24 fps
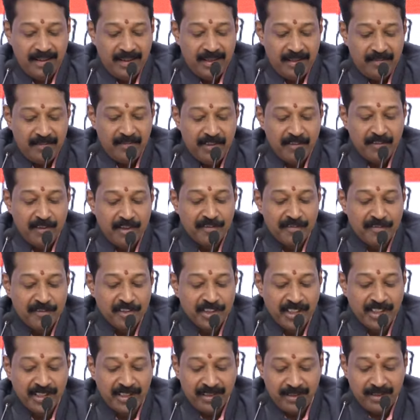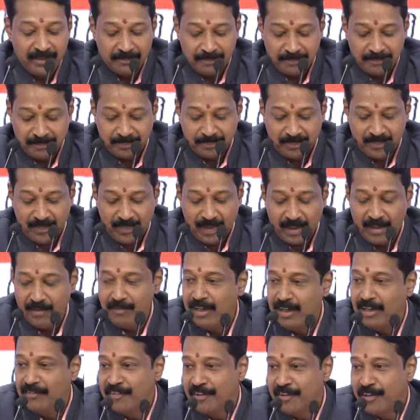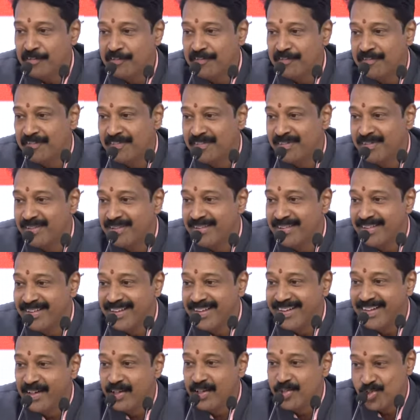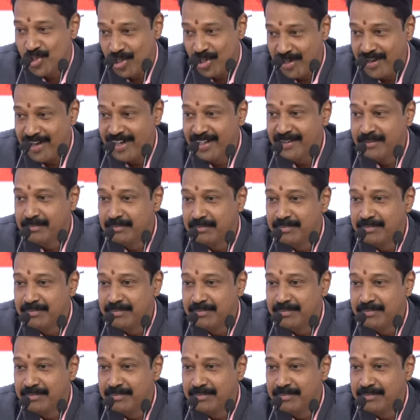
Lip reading: We work for the welfare of children